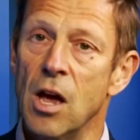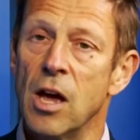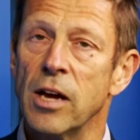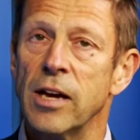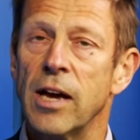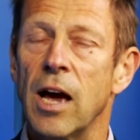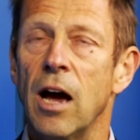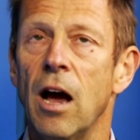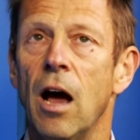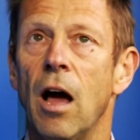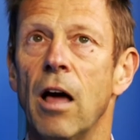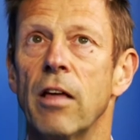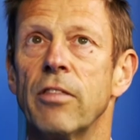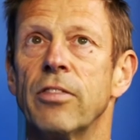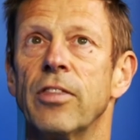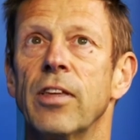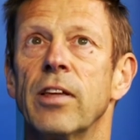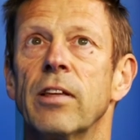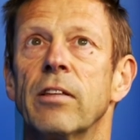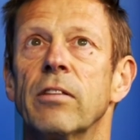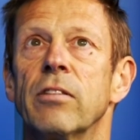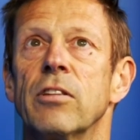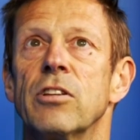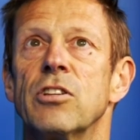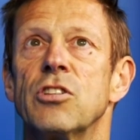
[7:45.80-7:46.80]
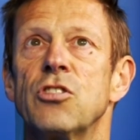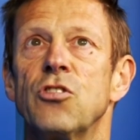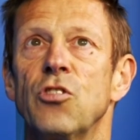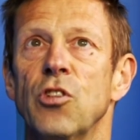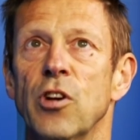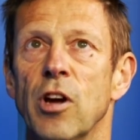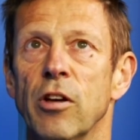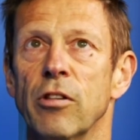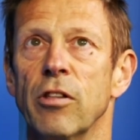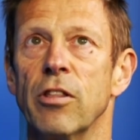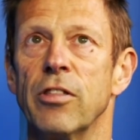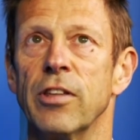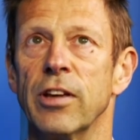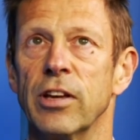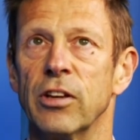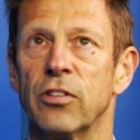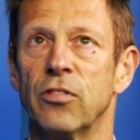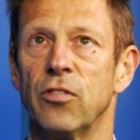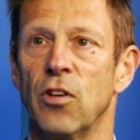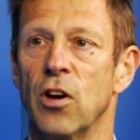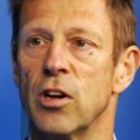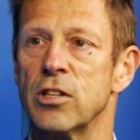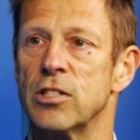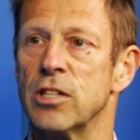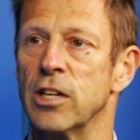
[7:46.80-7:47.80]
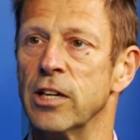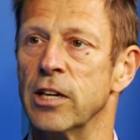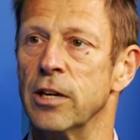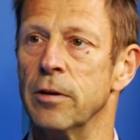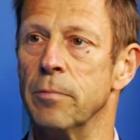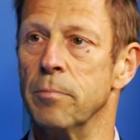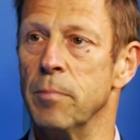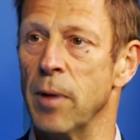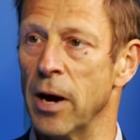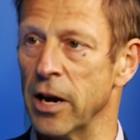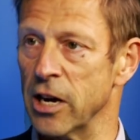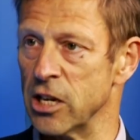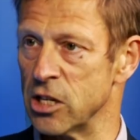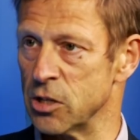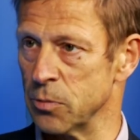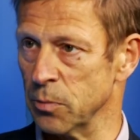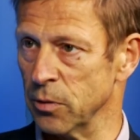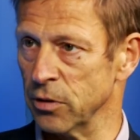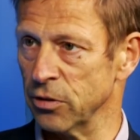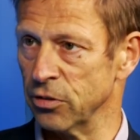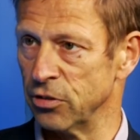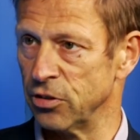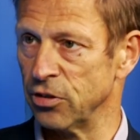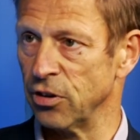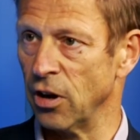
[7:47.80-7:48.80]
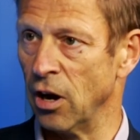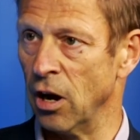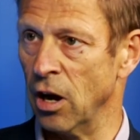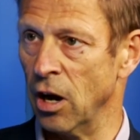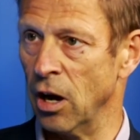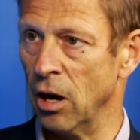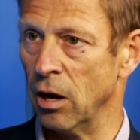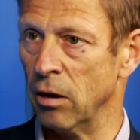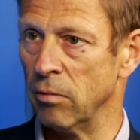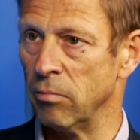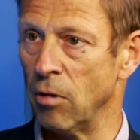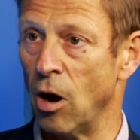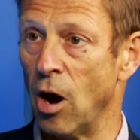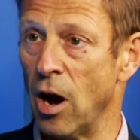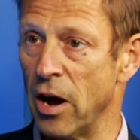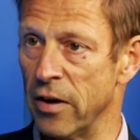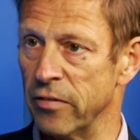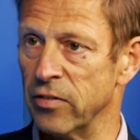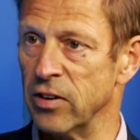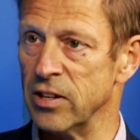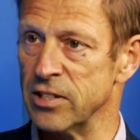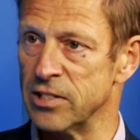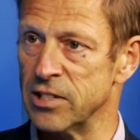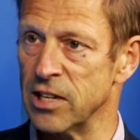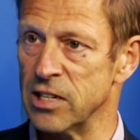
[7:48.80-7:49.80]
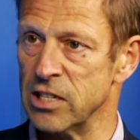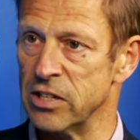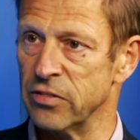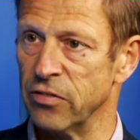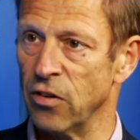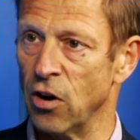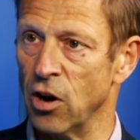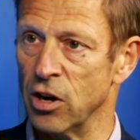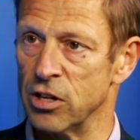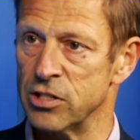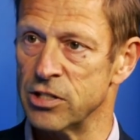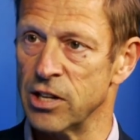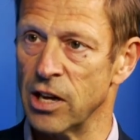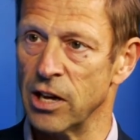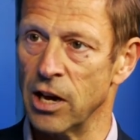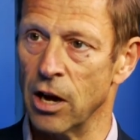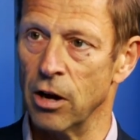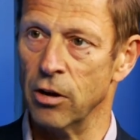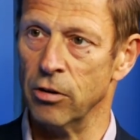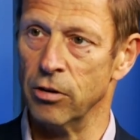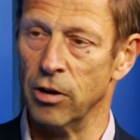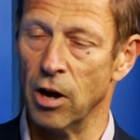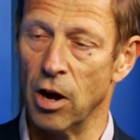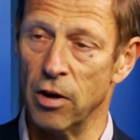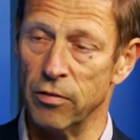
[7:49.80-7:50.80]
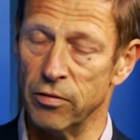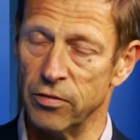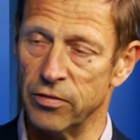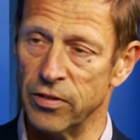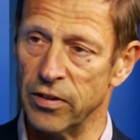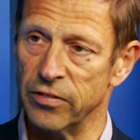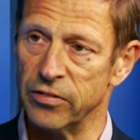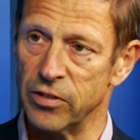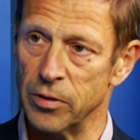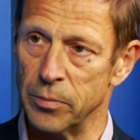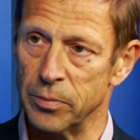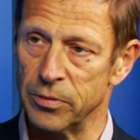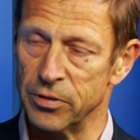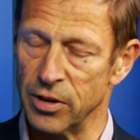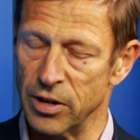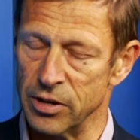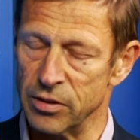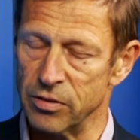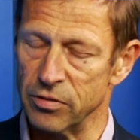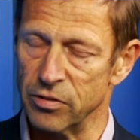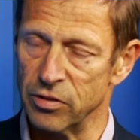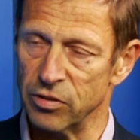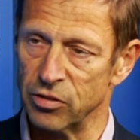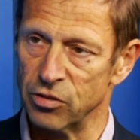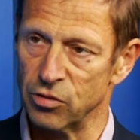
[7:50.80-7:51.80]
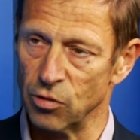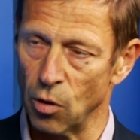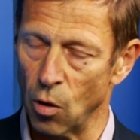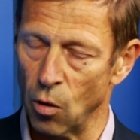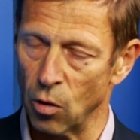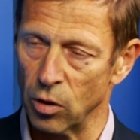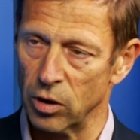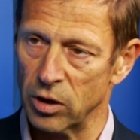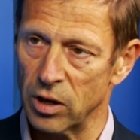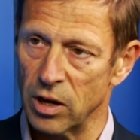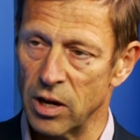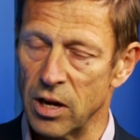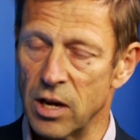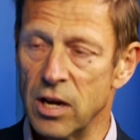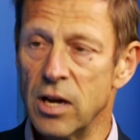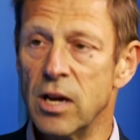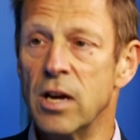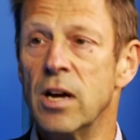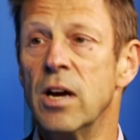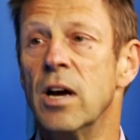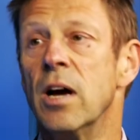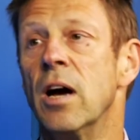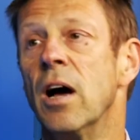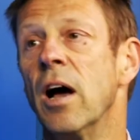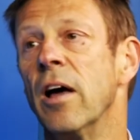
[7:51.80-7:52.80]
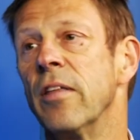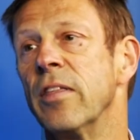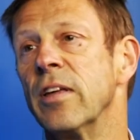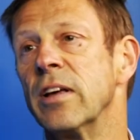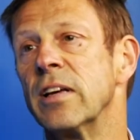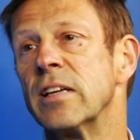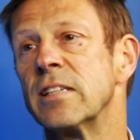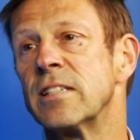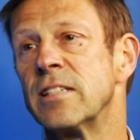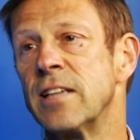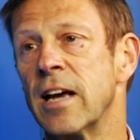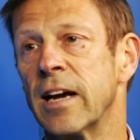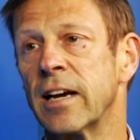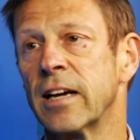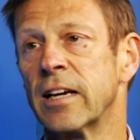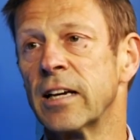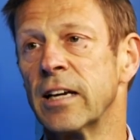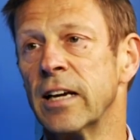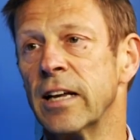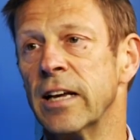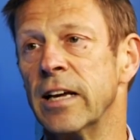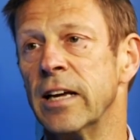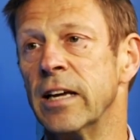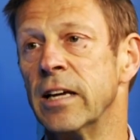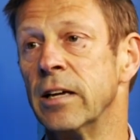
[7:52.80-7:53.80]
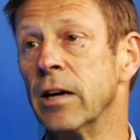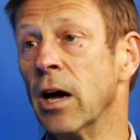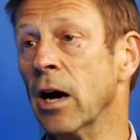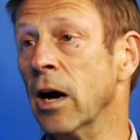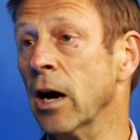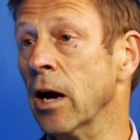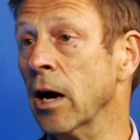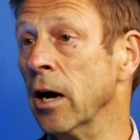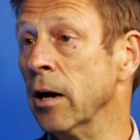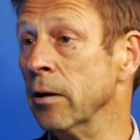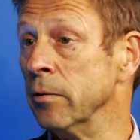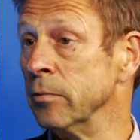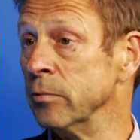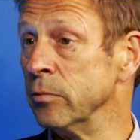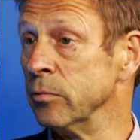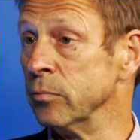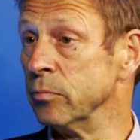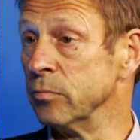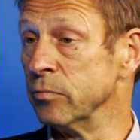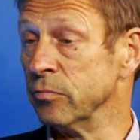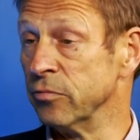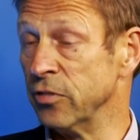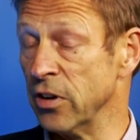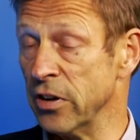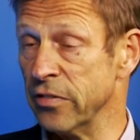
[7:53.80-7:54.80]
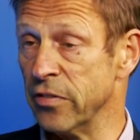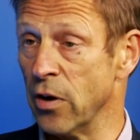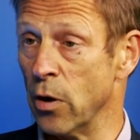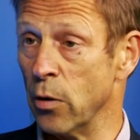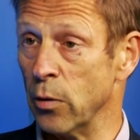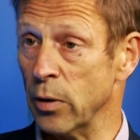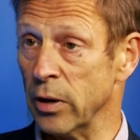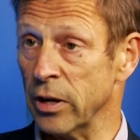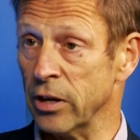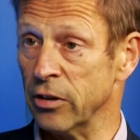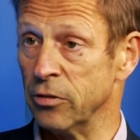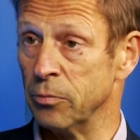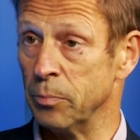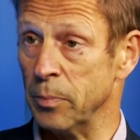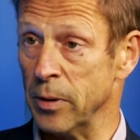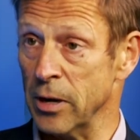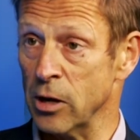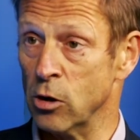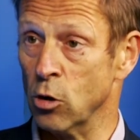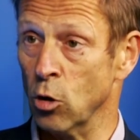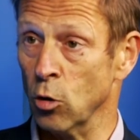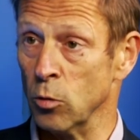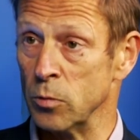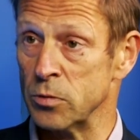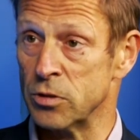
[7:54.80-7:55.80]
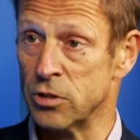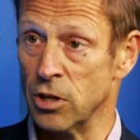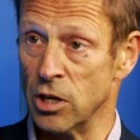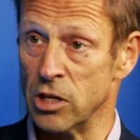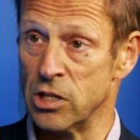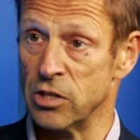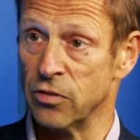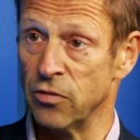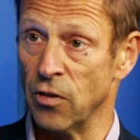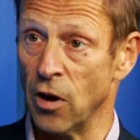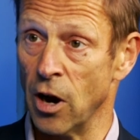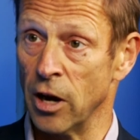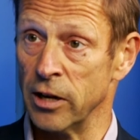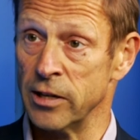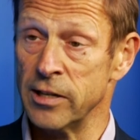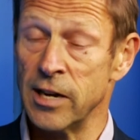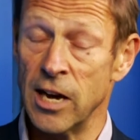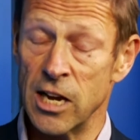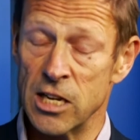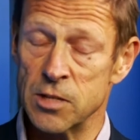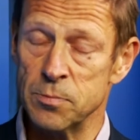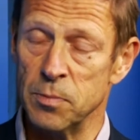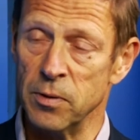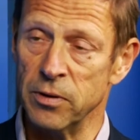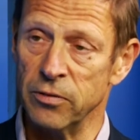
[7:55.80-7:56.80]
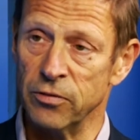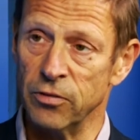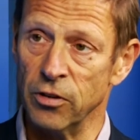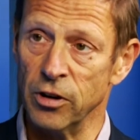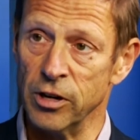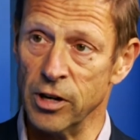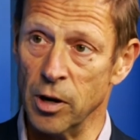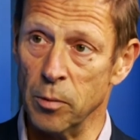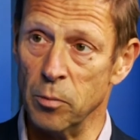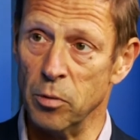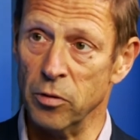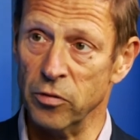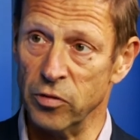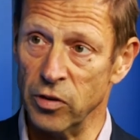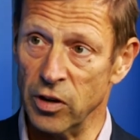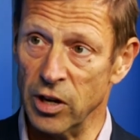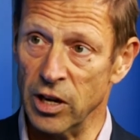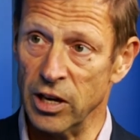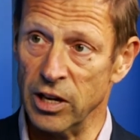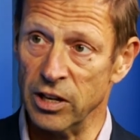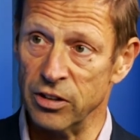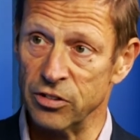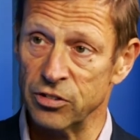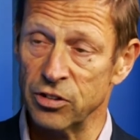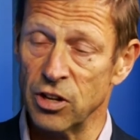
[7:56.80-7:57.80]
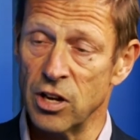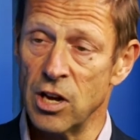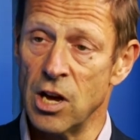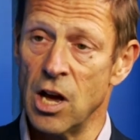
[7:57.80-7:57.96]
Yeah, I think there's three other things. Firstly, management uh, are heavily incentivized. They own over fifty percent of the stock. I think secondly, uh, Vivo is B Corp certified and has been for a number of years.